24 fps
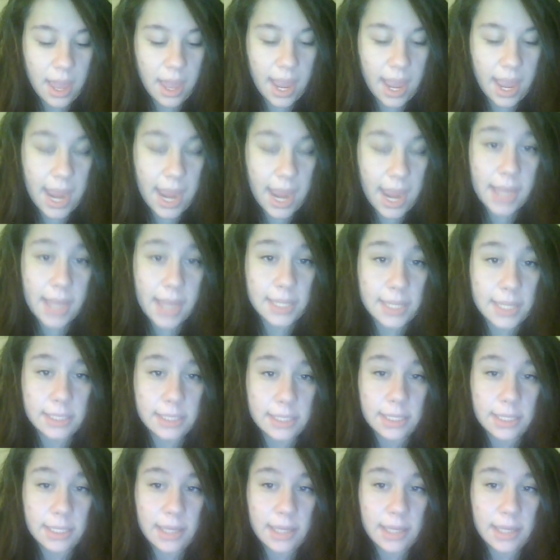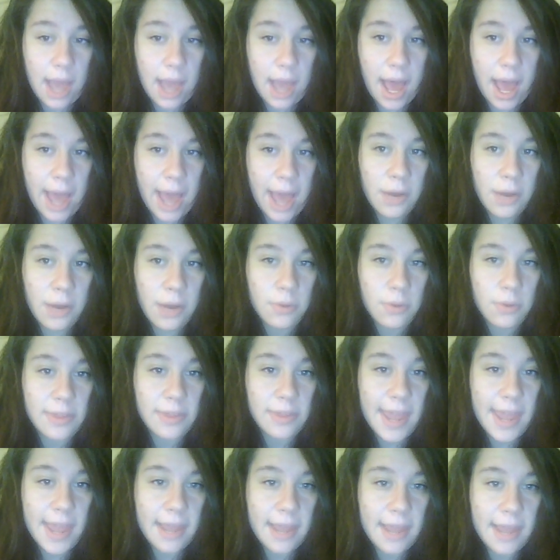And I don't
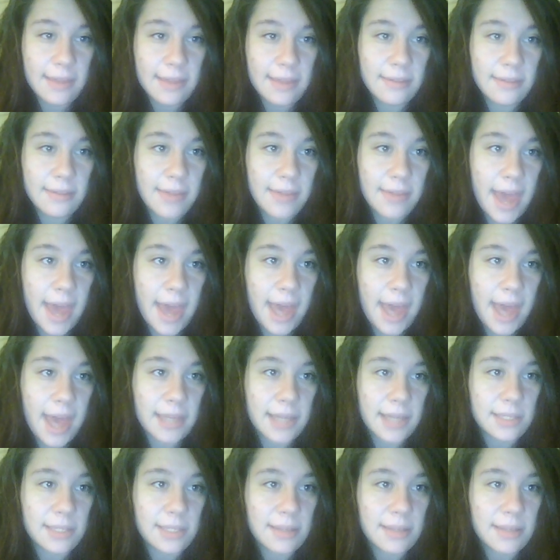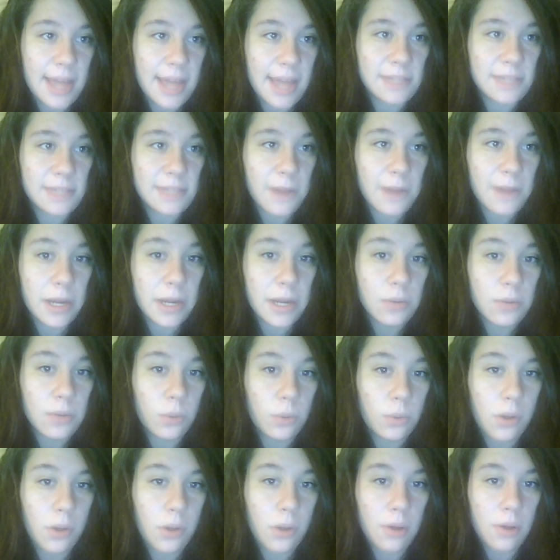think that that's very
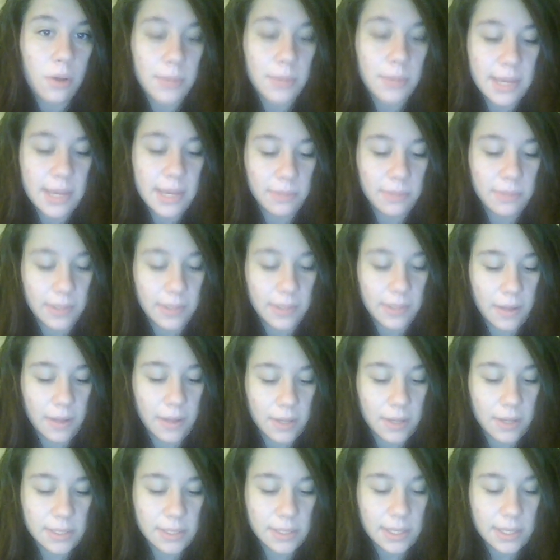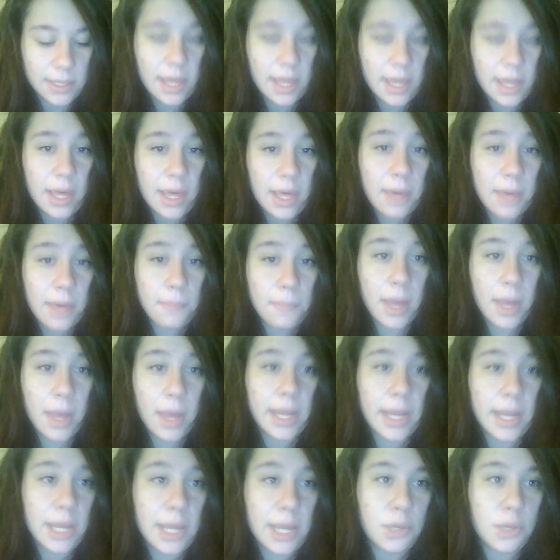cool at all, to be completely honest.
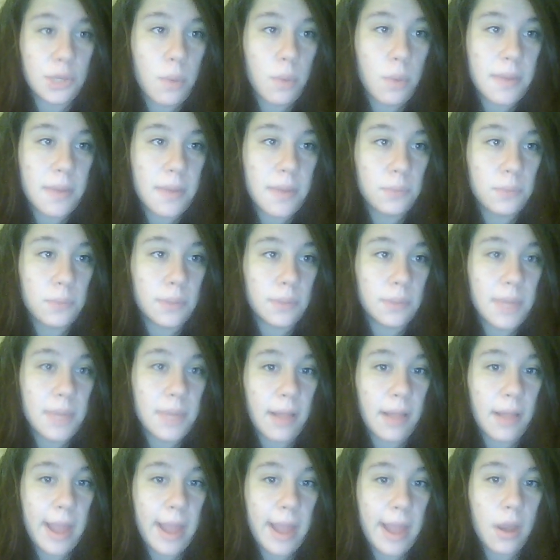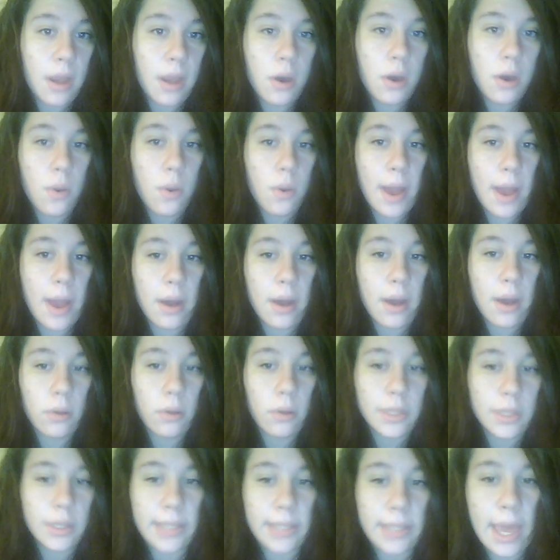Money, you want people to be like, oh wow,
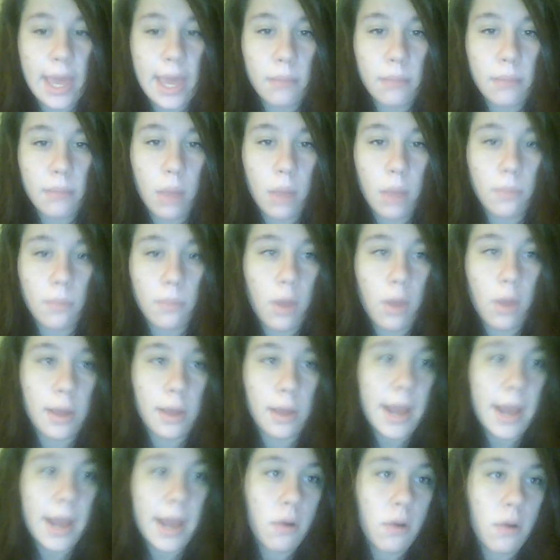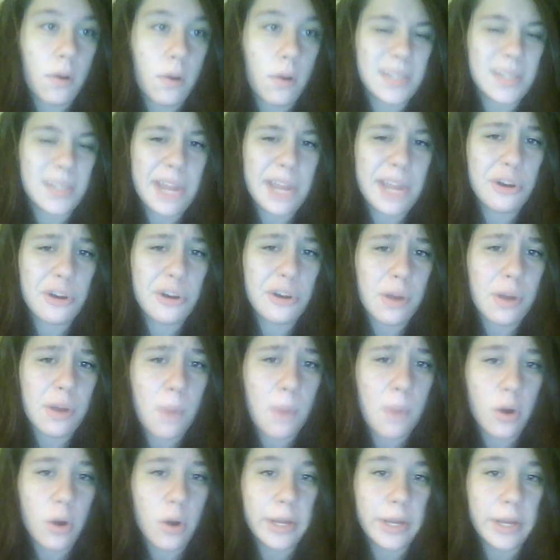look at that, blah blah, and alcohol saying you're a
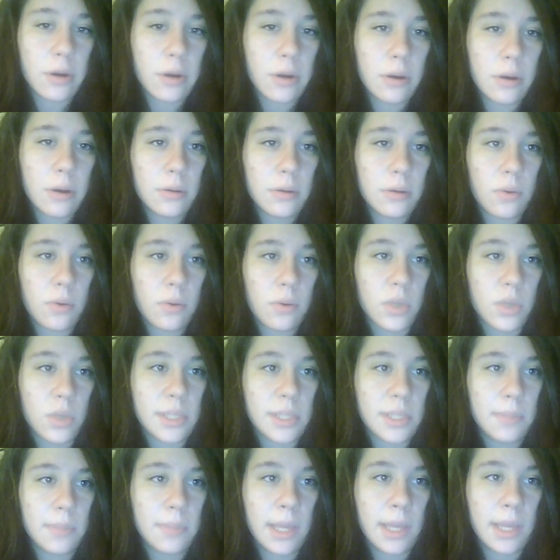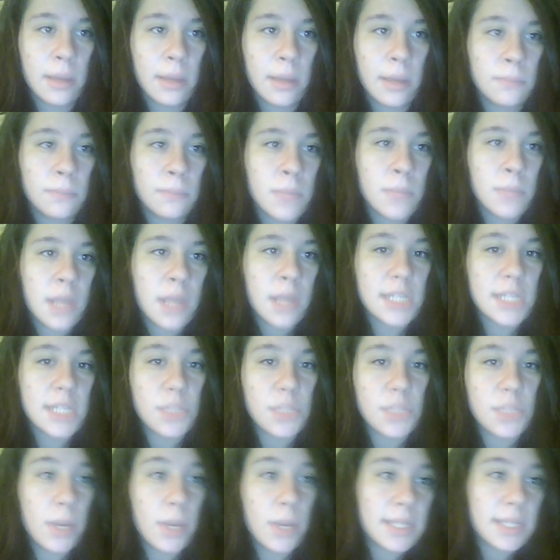partier or something.
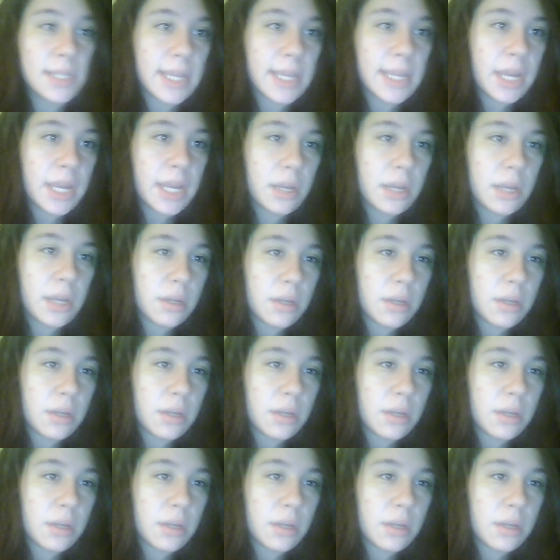Since when is getting,